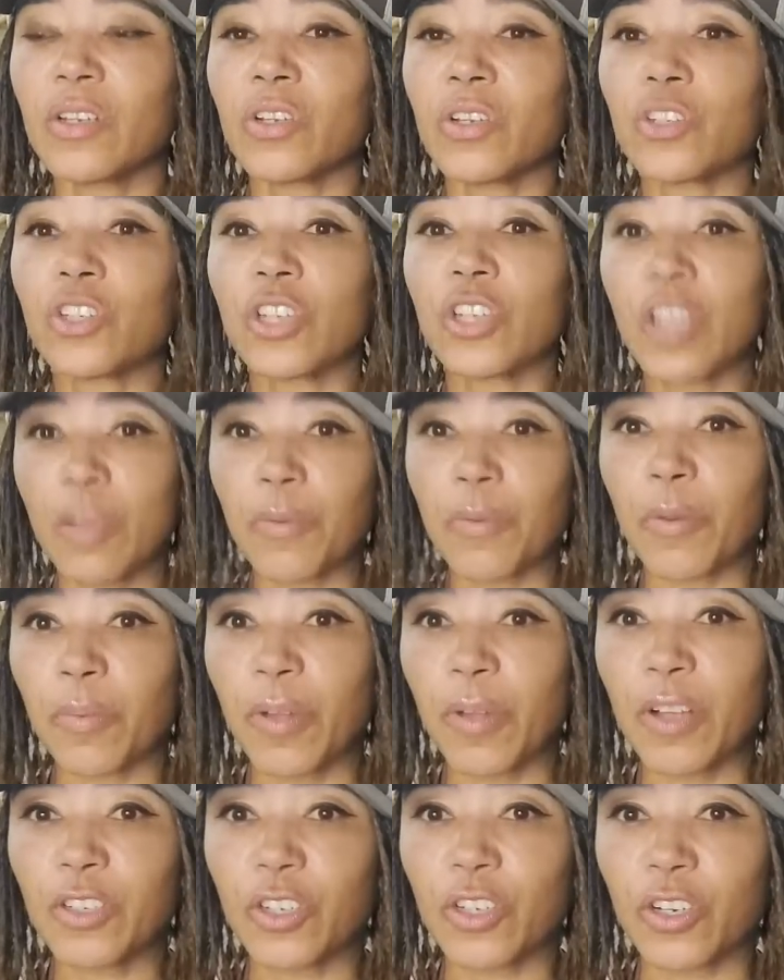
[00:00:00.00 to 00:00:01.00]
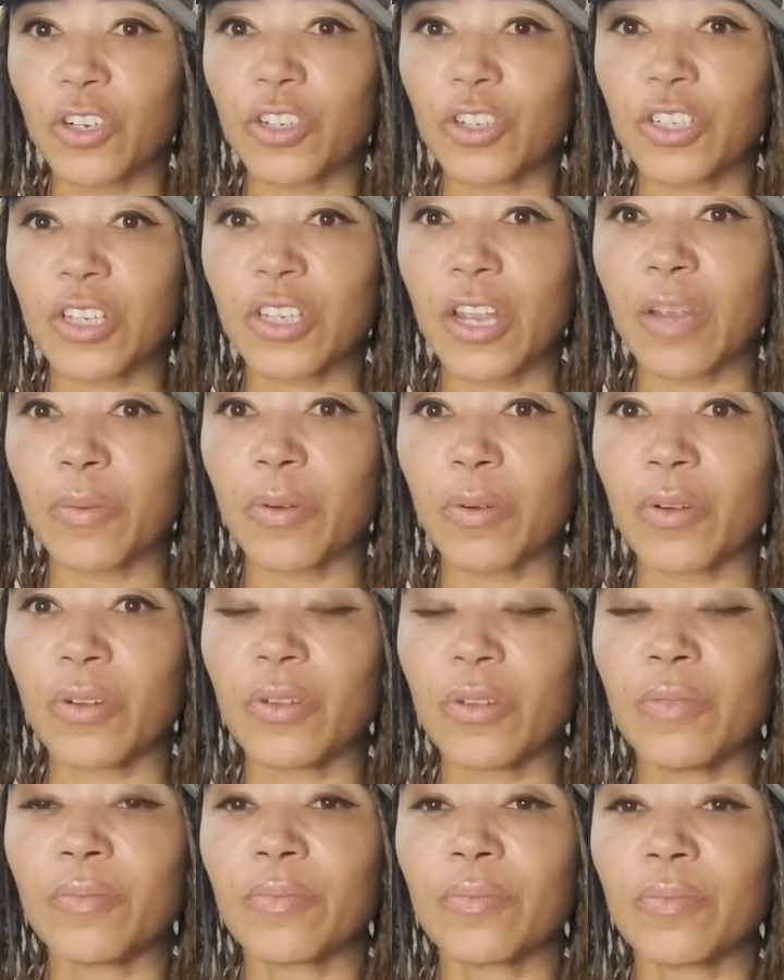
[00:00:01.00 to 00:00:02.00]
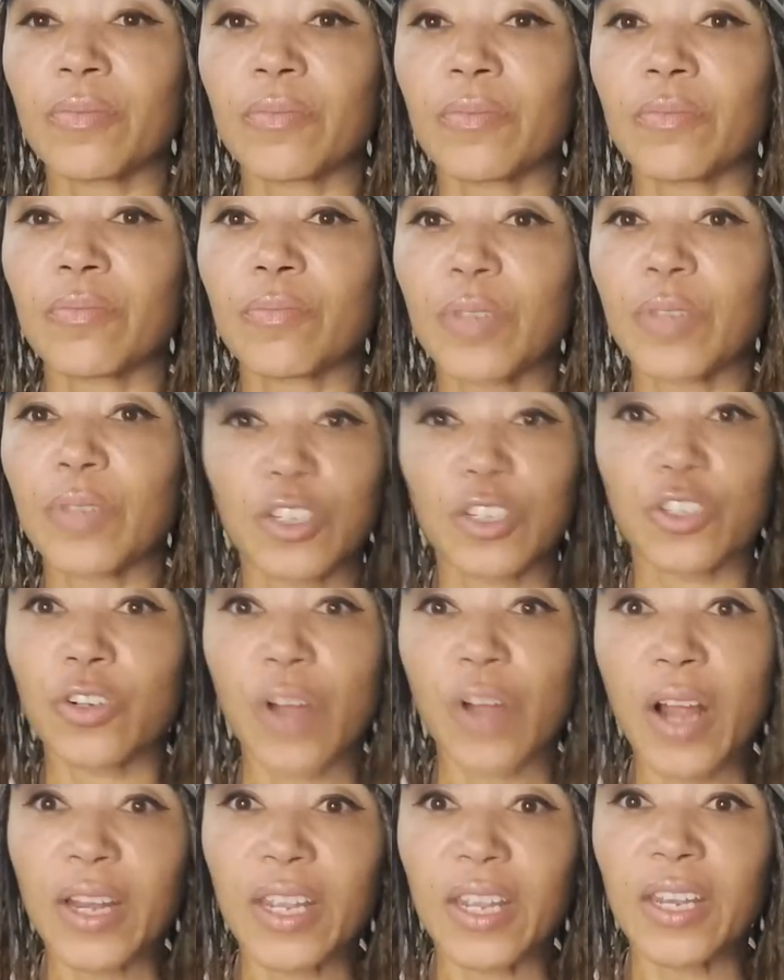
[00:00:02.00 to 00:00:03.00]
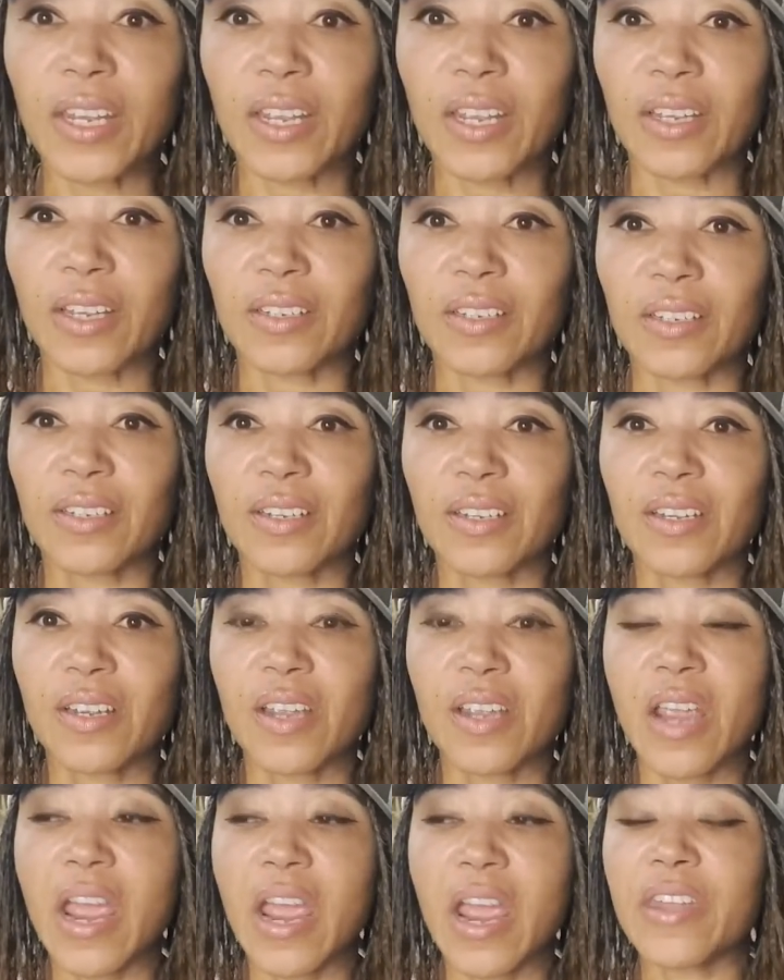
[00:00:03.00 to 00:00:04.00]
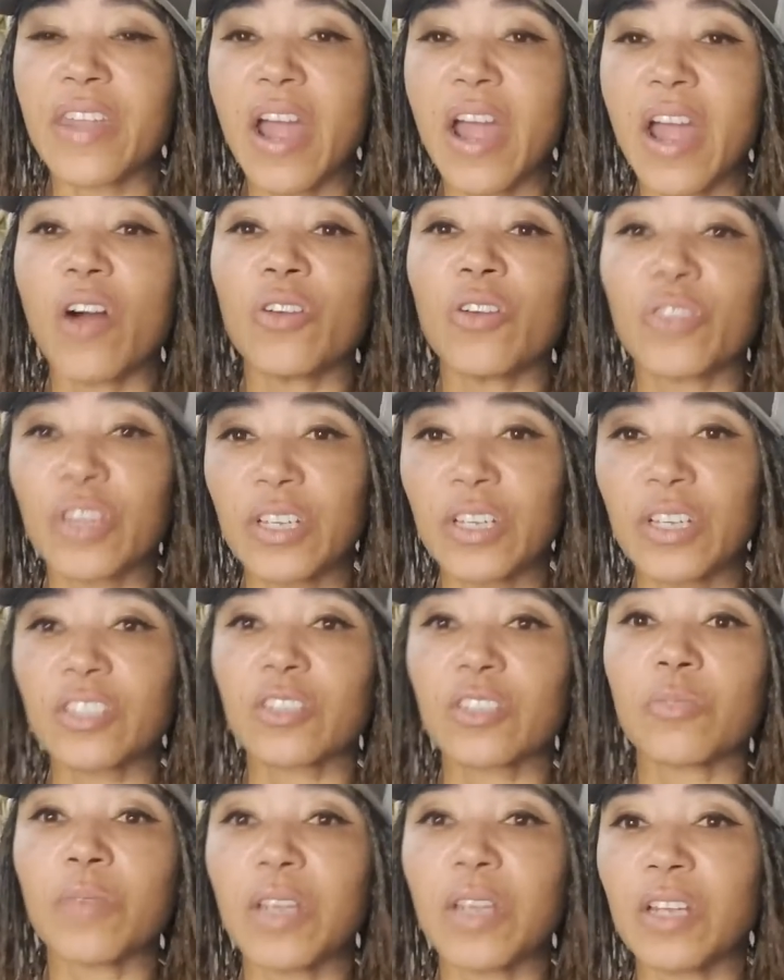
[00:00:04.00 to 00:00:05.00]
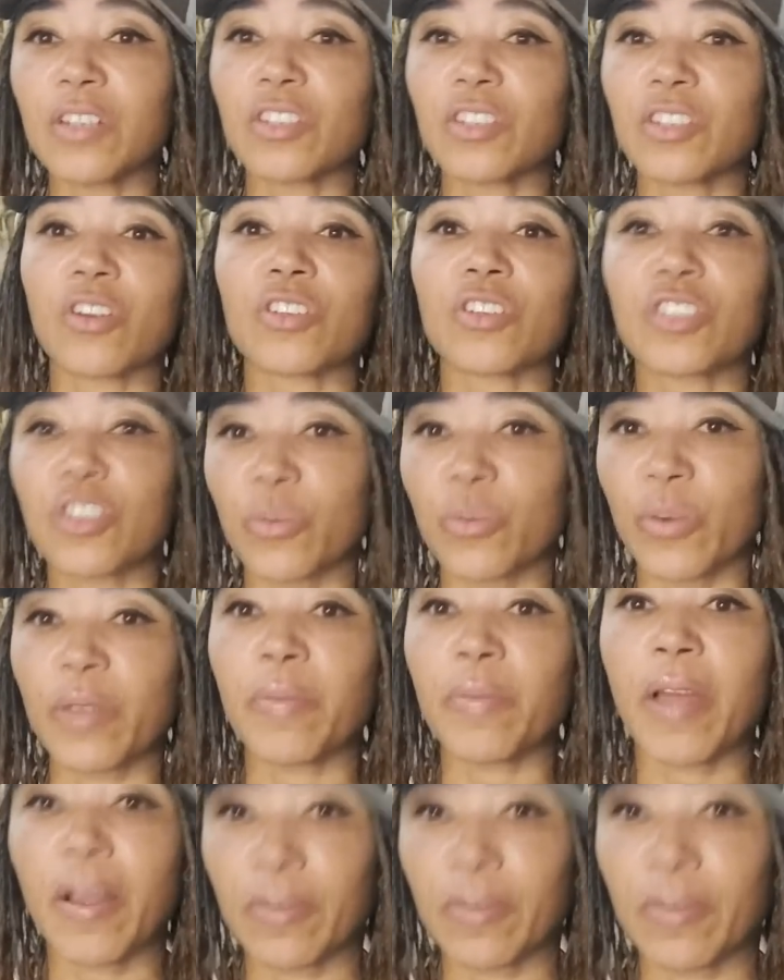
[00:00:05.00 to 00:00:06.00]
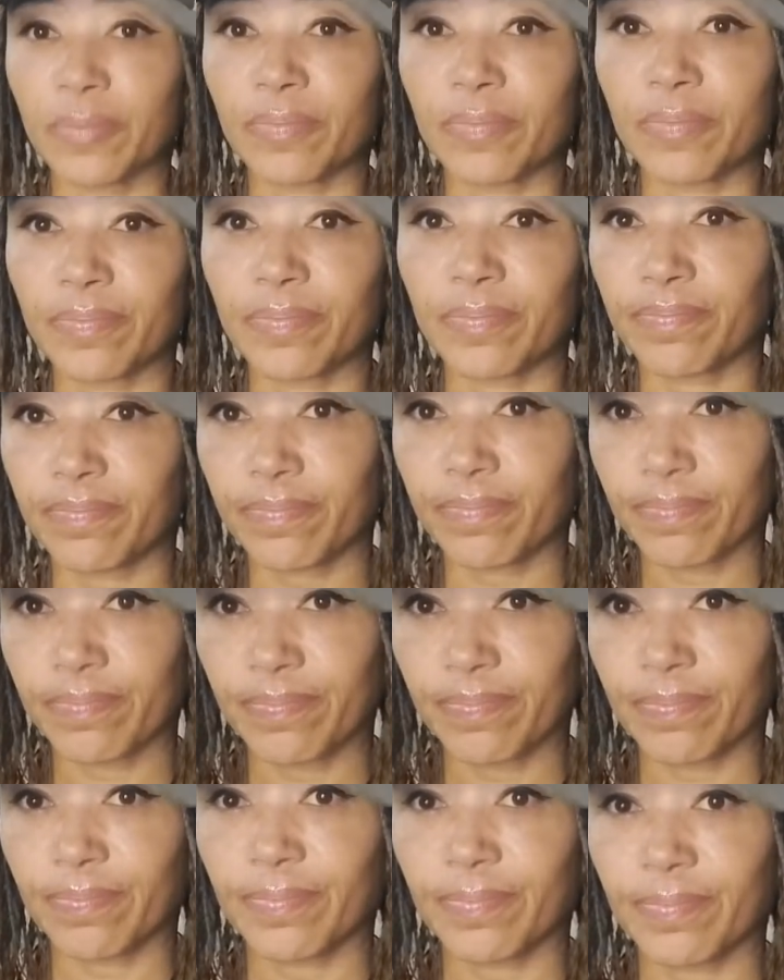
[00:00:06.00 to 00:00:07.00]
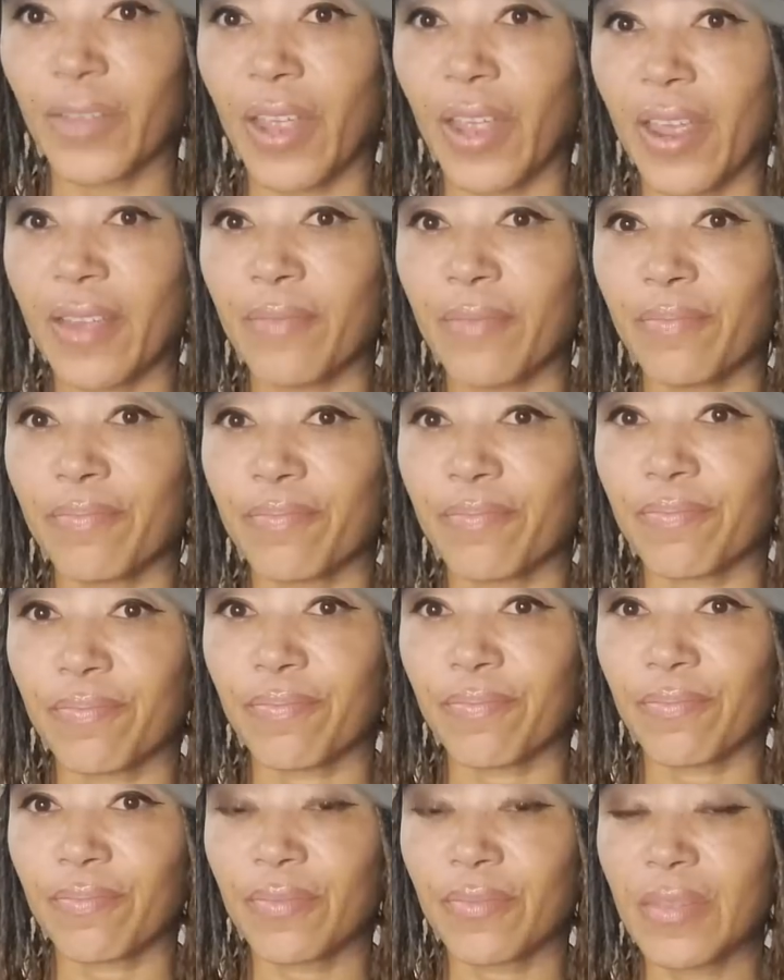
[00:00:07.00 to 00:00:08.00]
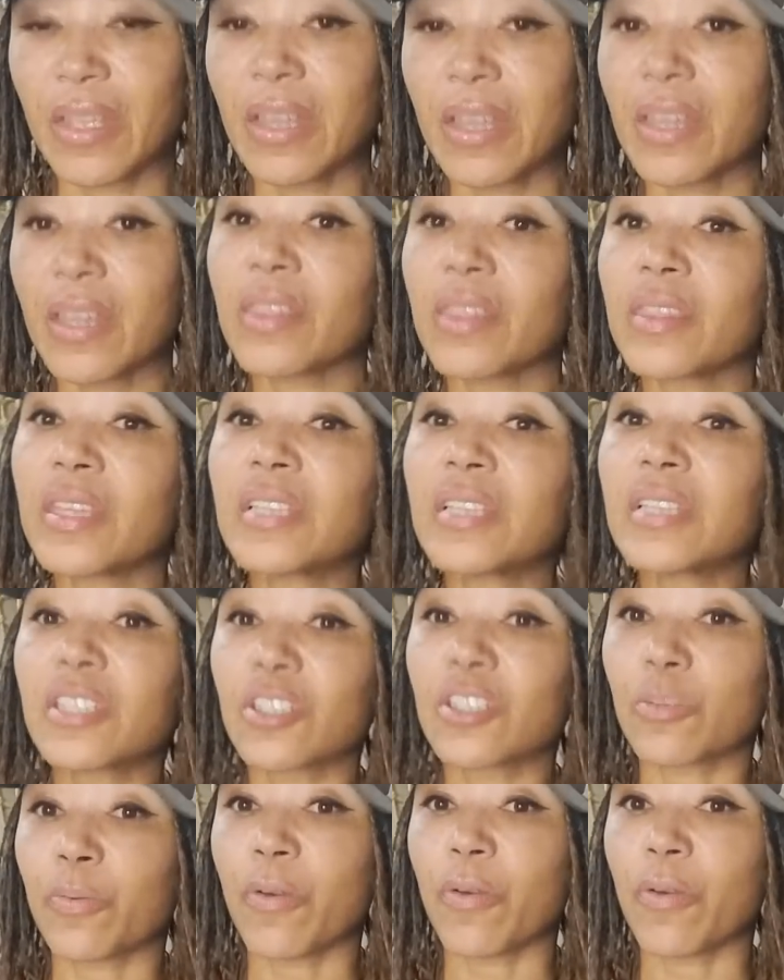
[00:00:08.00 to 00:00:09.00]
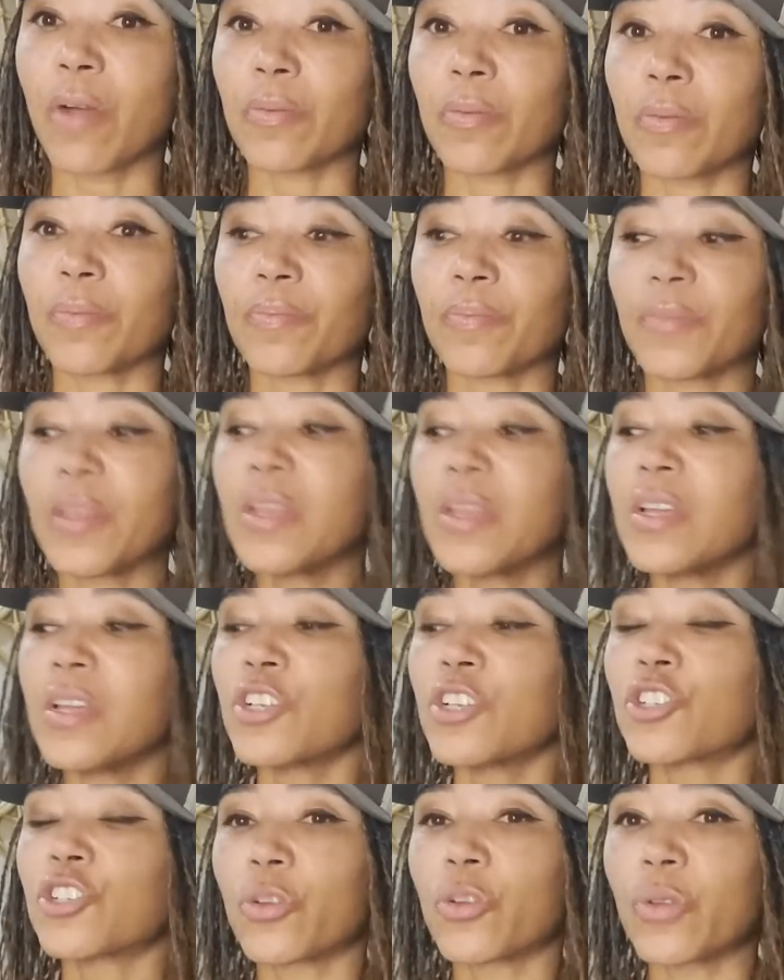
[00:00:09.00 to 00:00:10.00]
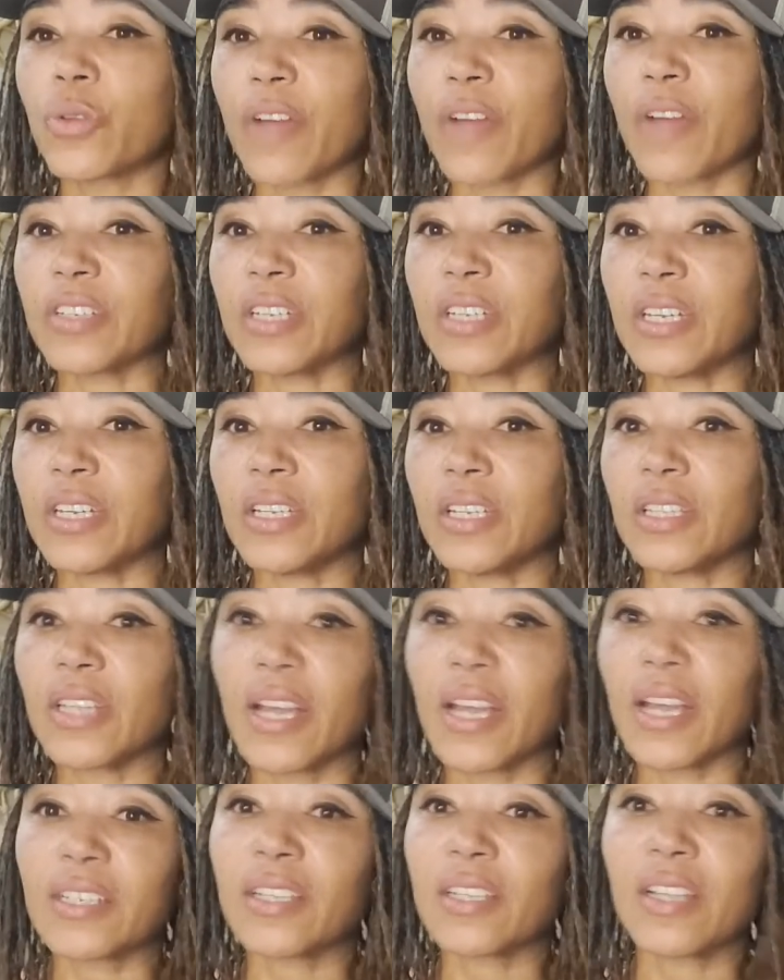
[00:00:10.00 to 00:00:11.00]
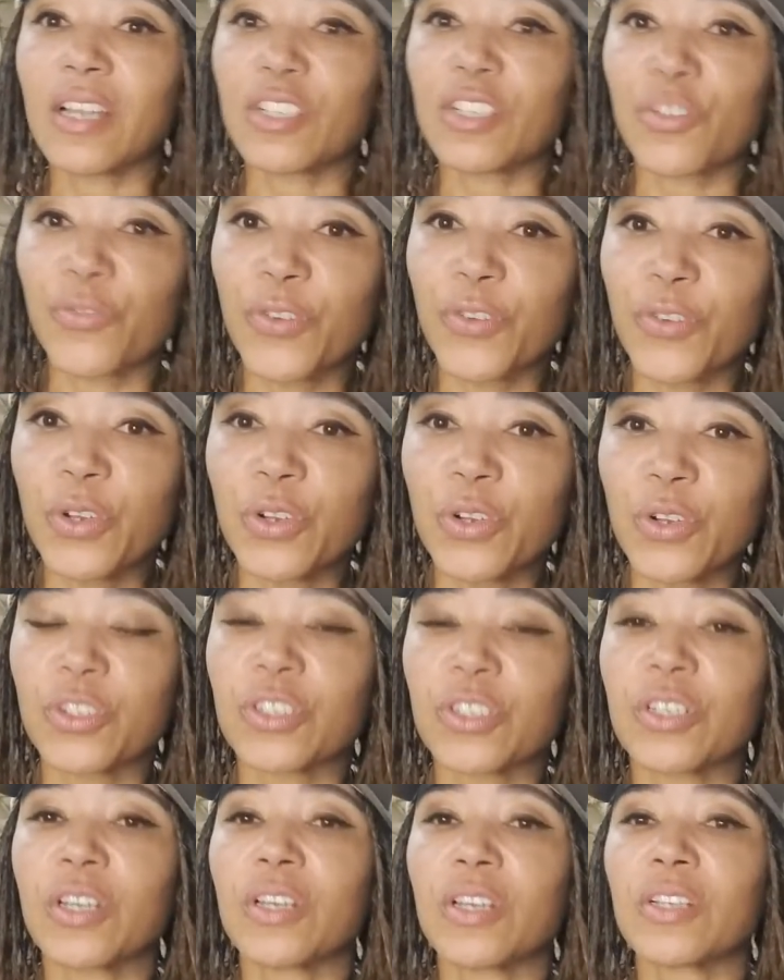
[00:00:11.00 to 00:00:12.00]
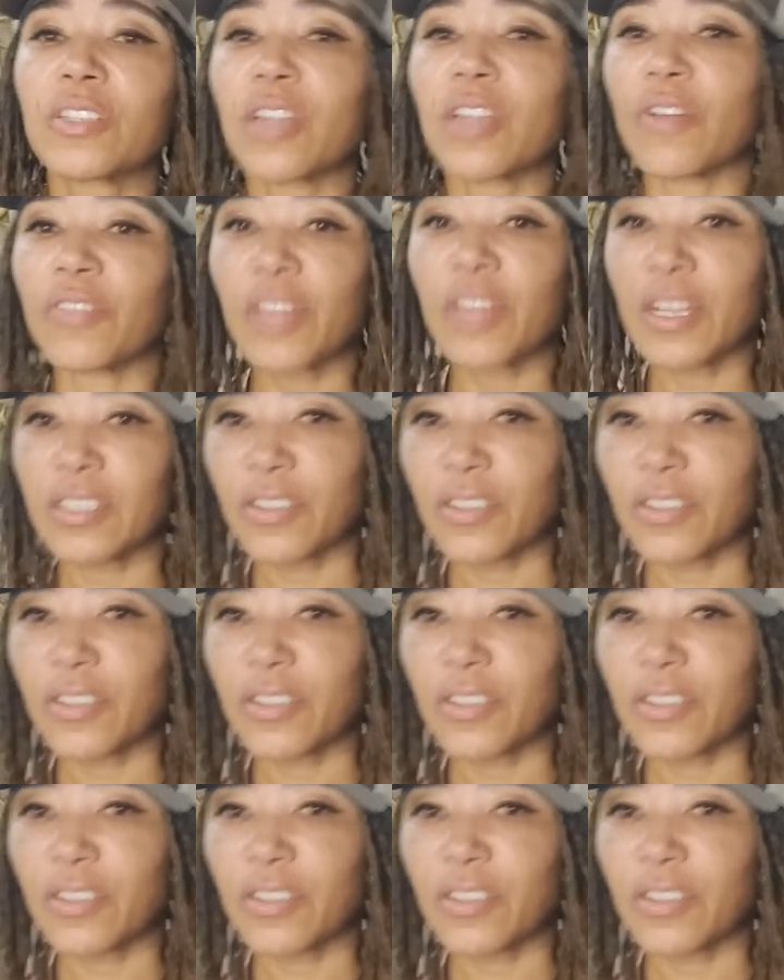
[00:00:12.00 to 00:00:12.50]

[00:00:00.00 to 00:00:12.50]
to keep your blood sugar stable because you're not eating. And now the histamine starts to rebound. Okay? This is a problem. So you have to eat less and less foods to have less